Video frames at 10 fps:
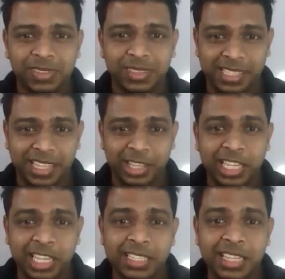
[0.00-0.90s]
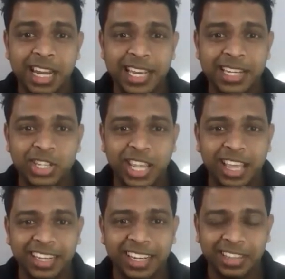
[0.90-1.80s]
Just he gets the lion's
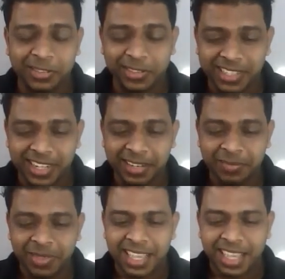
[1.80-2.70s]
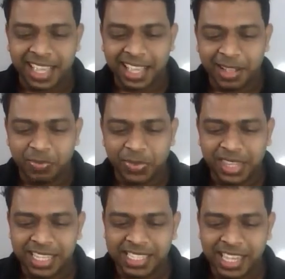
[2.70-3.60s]
share, in other words, right?
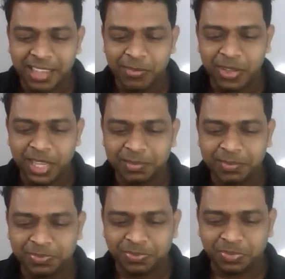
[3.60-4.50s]
In the same way,